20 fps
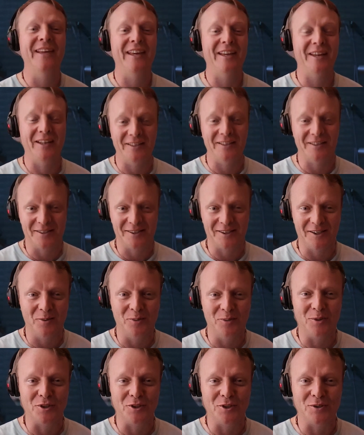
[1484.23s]
and it
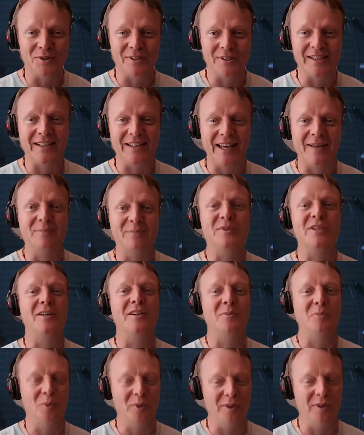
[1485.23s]
was using a
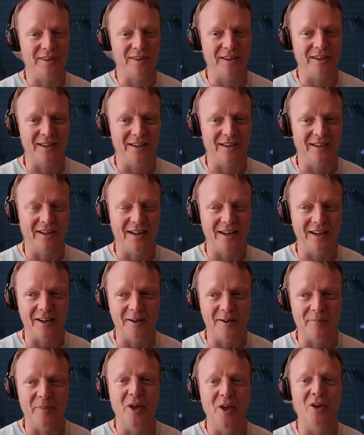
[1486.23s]
laptop with
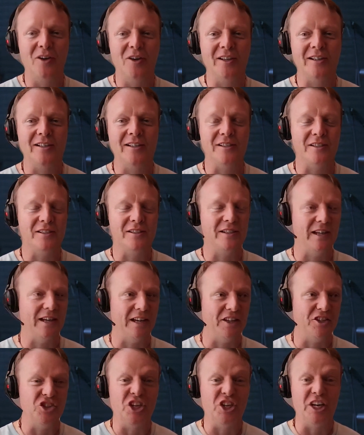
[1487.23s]
a Oculus
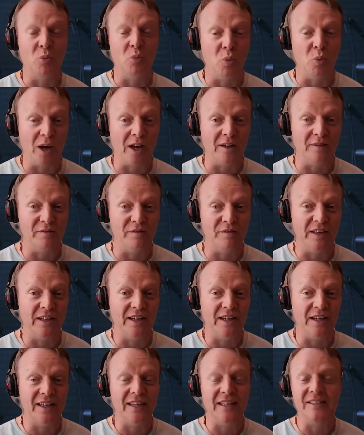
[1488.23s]
Gen 1
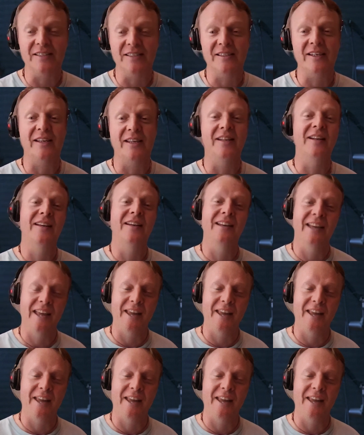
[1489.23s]
VR headset,